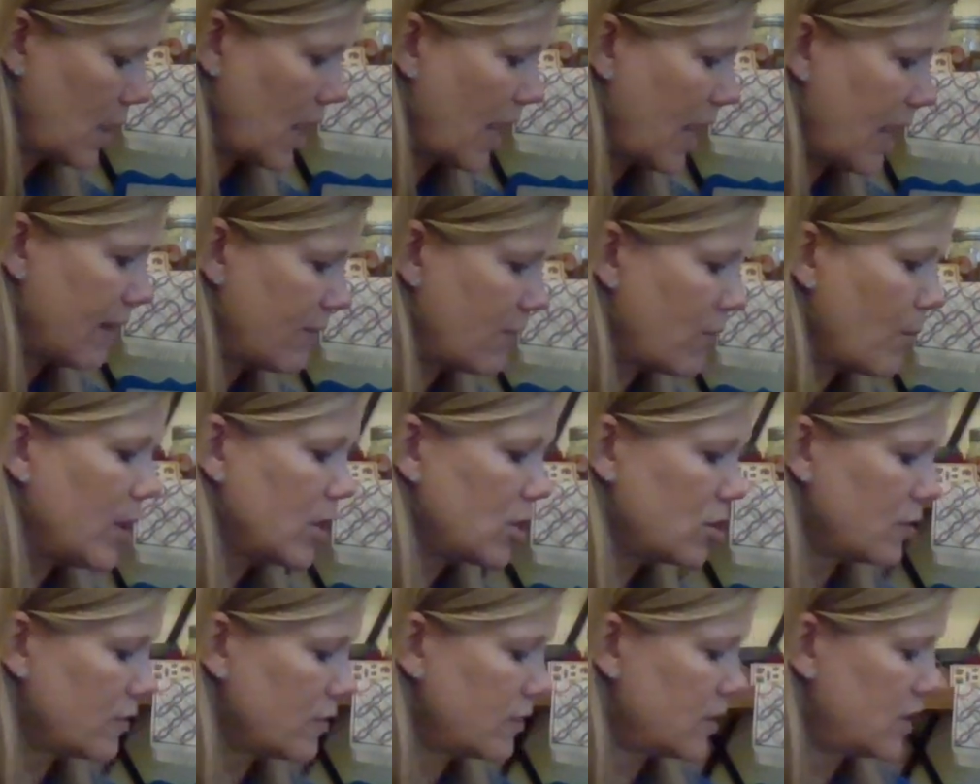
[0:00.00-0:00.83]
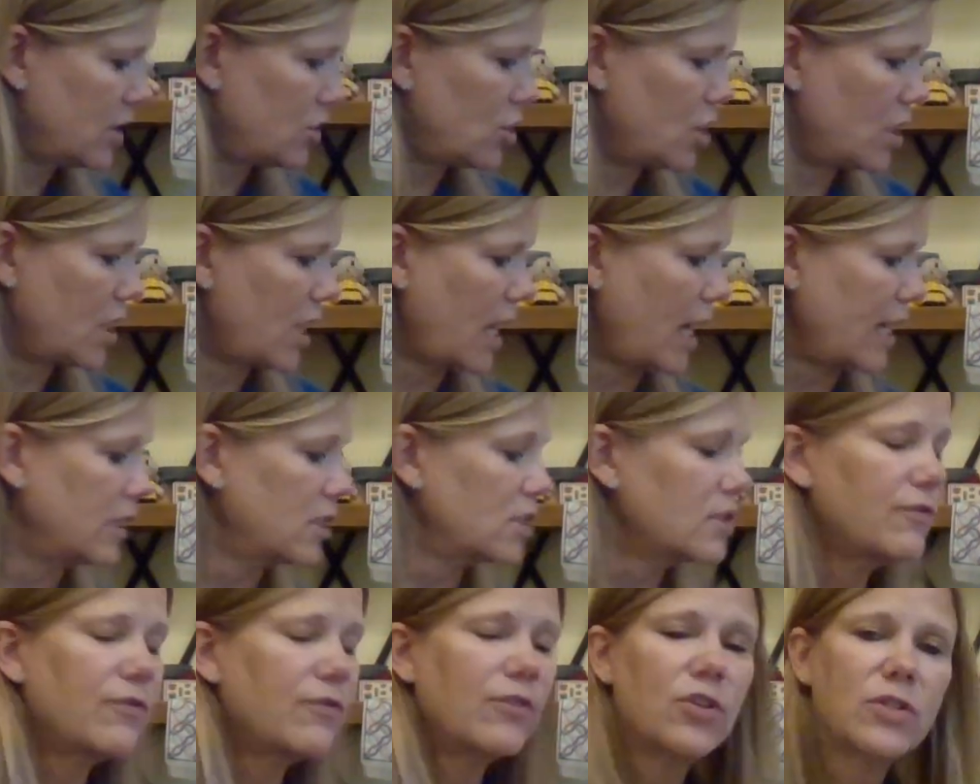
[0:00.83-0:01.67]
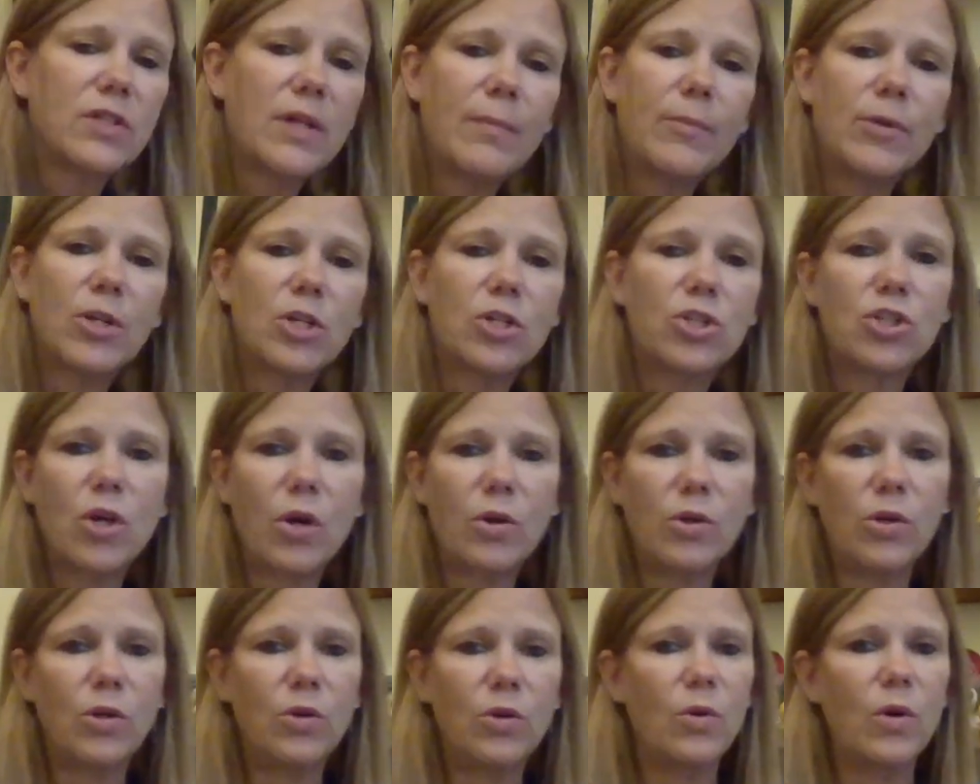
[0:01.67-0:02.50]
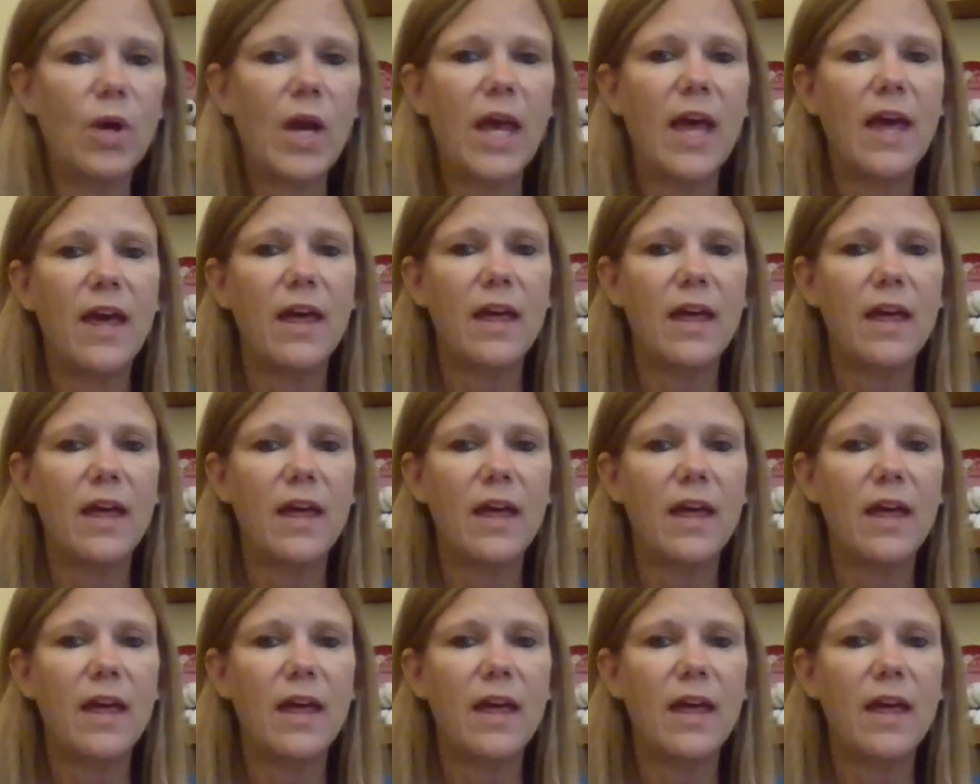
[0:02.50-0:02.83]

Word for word: I have a bunch of stitchy kindness. First, I'm going to show you,